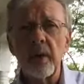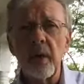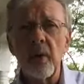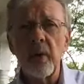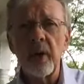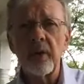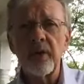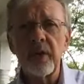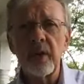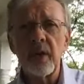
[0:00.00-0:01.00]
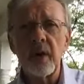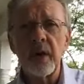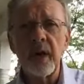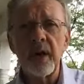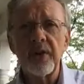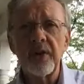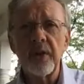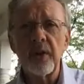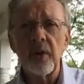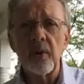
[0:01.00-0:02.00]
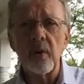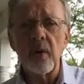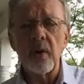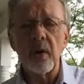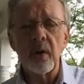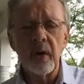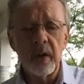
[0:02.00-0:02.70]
know others in the congregation who are